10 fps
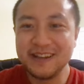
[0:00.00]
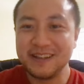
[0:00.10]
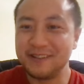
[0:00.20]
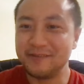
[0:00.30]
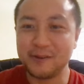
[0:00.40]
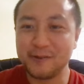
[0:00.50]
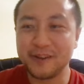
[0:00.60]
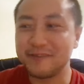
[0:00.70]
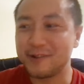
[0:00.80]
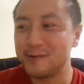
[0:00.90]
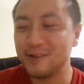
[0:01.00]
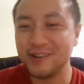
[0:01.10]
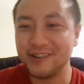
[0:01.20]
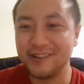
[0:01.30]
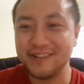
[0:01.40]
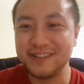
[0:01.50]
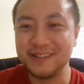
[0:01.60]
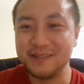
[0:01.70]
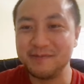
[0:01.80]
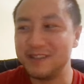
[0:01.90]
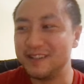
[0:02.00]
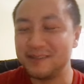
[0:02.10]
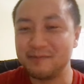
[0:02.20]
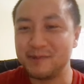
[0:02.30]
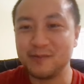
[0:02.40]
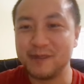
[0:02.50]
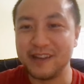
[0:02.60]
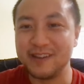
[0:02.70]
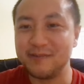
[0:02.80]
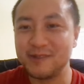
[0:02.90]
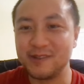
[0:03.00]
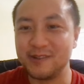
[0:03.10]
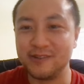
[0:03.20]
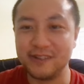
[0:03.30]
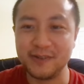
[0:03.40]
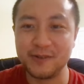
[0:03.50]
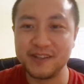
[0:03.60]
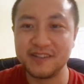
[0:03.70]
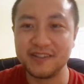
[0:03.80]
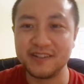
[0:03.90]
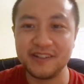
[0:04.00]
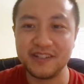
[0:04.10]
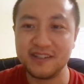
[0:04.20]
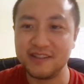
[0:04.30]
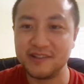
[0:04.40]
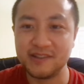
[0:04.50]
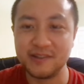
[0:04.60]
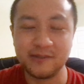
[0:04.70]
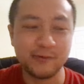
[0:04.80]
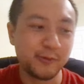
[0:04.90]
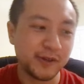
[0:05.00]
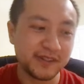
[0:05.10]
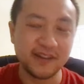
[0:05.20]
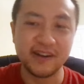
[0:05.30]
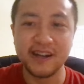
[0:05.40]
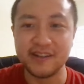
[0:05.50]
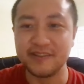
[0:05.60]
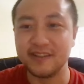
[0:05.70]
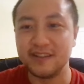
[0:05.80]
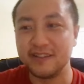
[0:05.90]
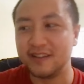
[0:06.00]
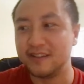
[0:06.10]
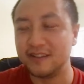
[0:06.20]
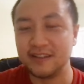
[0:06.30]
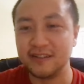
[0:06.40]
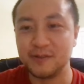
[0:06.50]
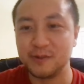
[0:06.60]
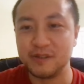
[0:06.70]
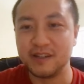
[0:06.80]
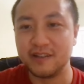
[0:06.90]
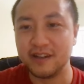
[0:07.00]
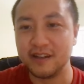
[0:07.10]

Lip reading: if you're working for Google, GCP is built by them, so they trust their engineers to, once they're hired, it should be a